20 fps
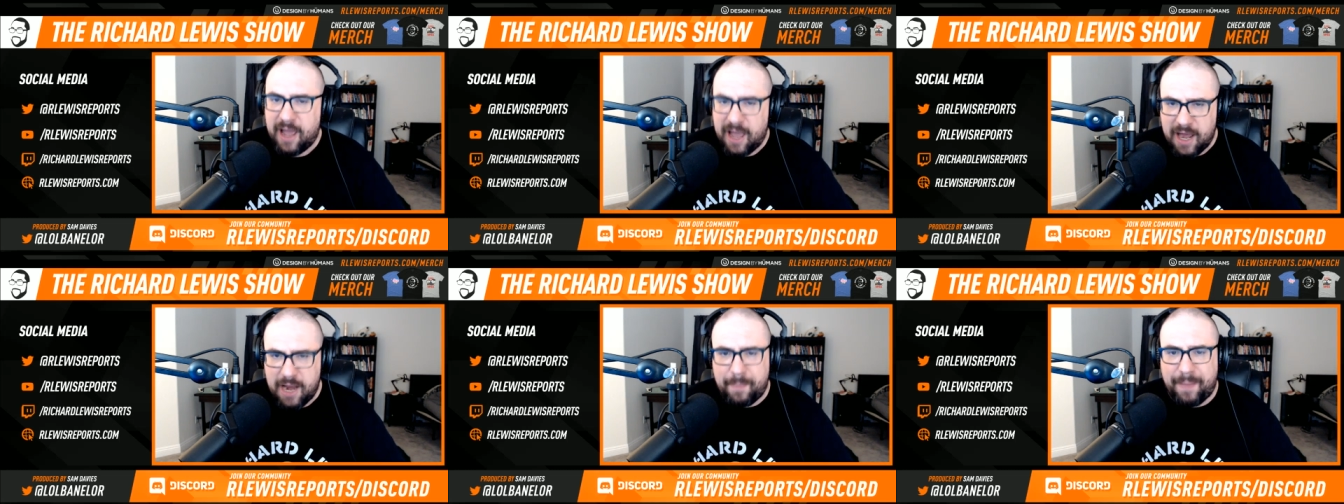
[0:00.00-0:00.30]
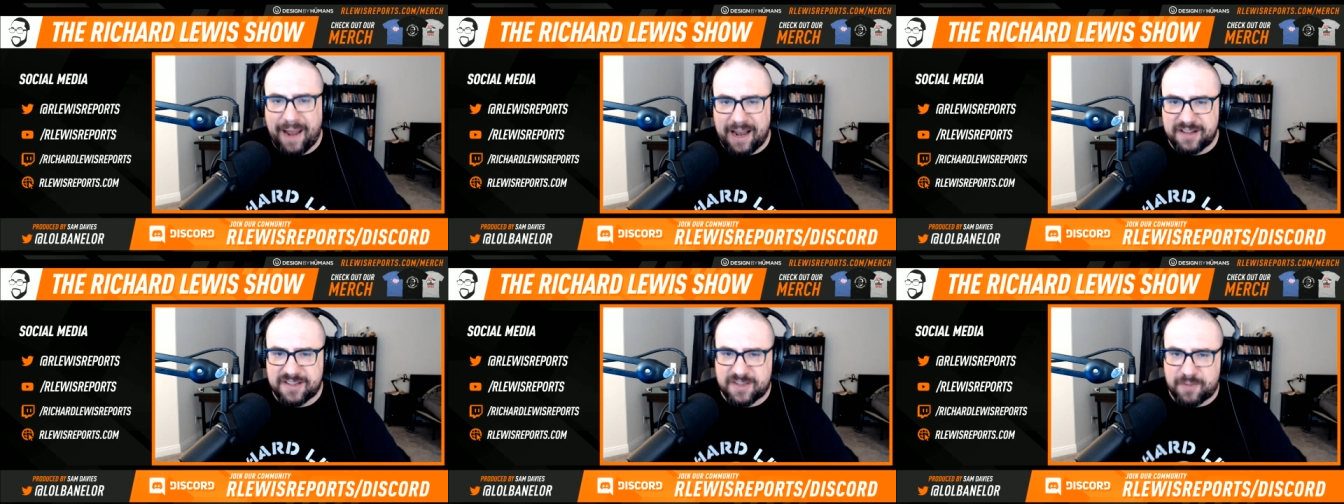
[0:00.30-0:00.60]
And the
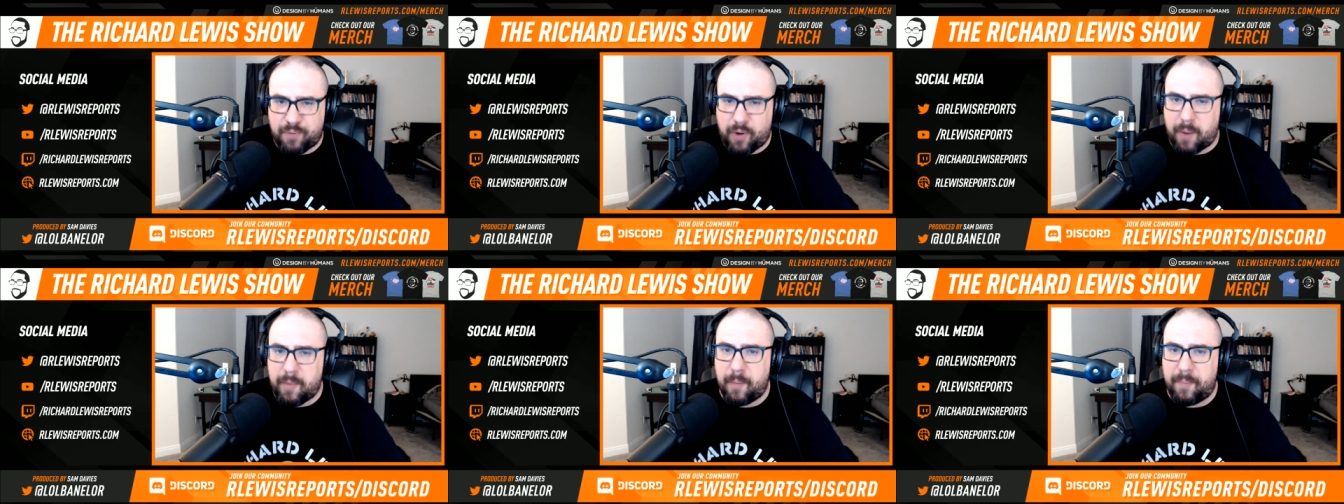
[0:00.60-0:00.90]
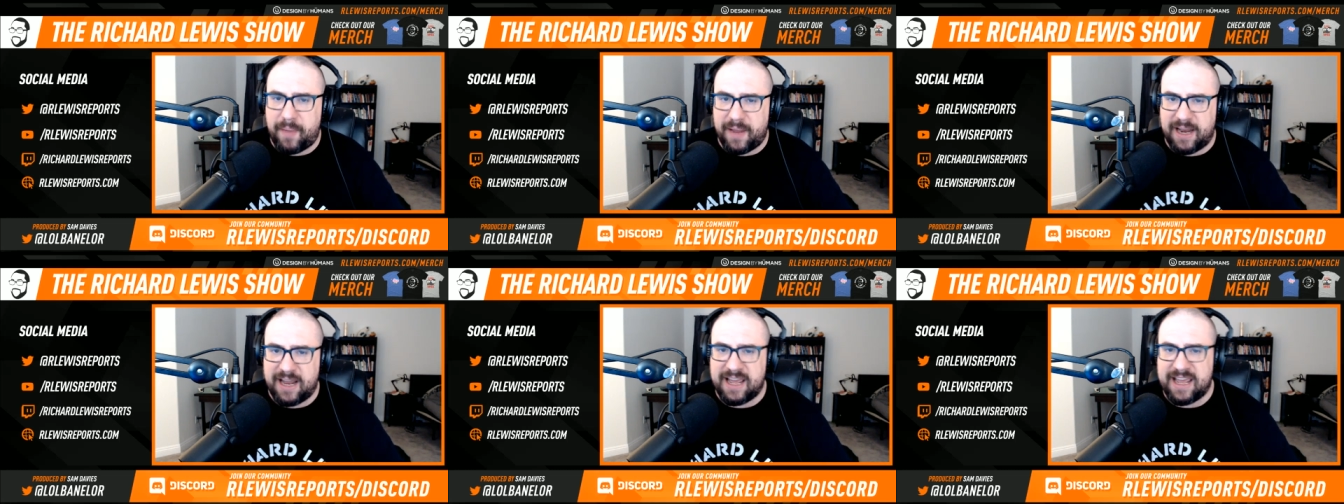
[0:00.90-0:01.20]
balance of
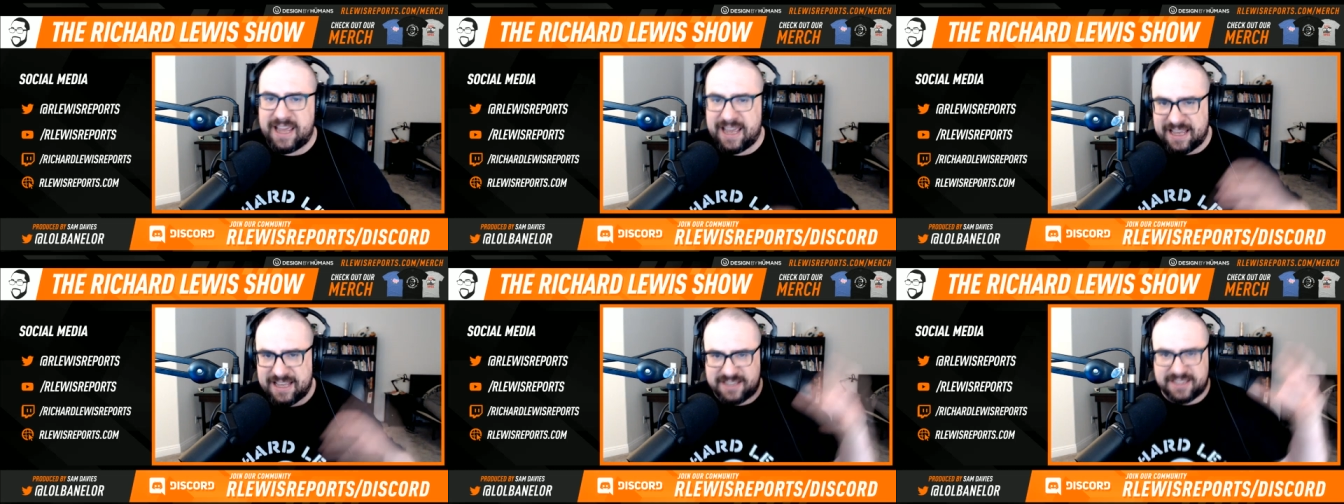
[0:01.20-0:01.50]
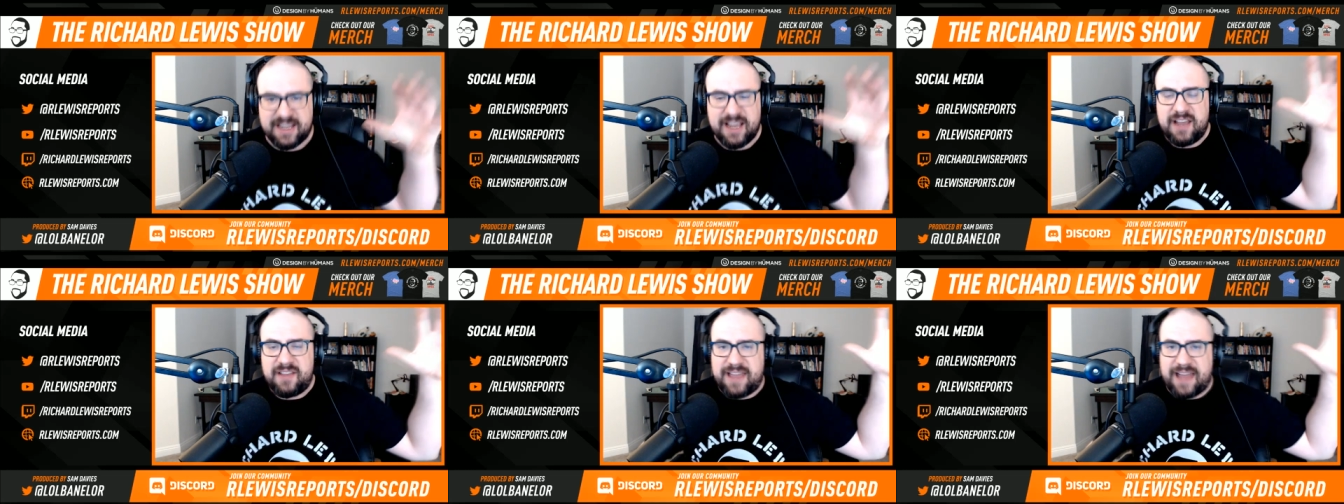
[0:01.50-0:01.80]
probability is
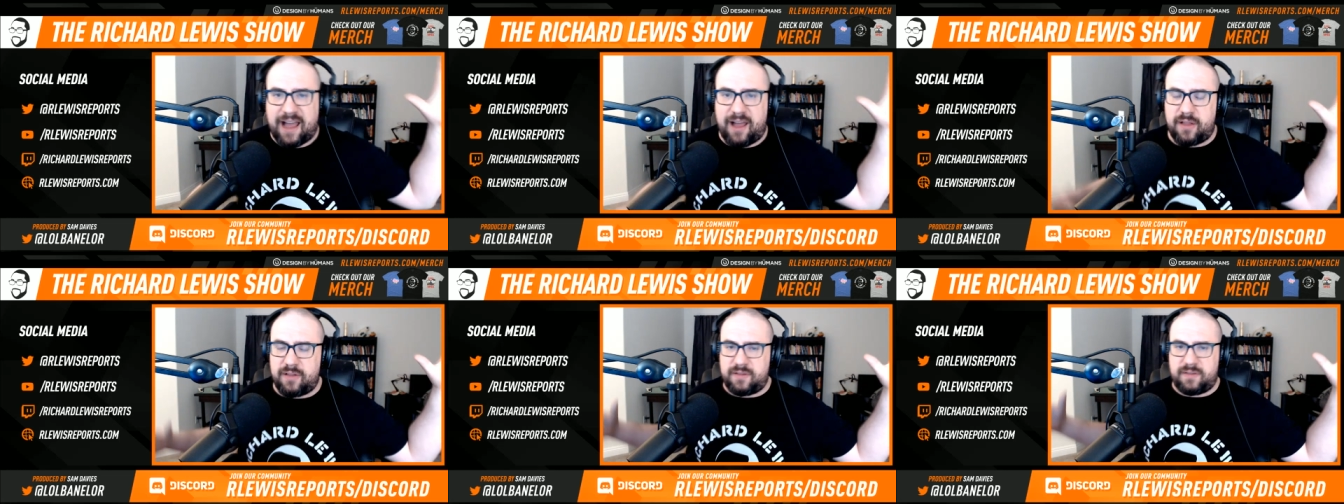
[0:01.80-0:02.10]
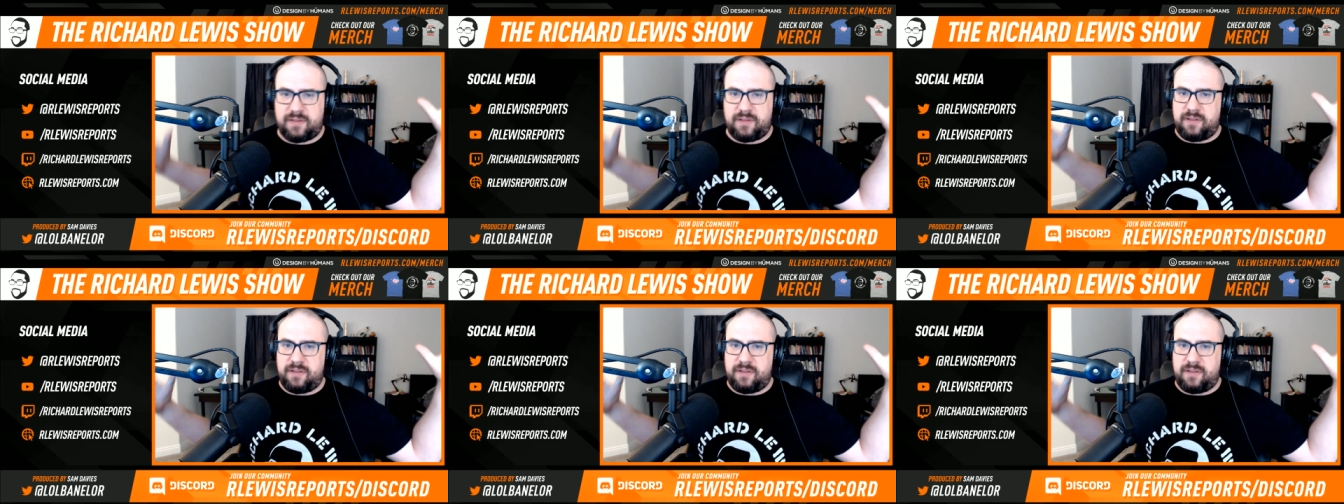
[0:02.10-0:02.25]
that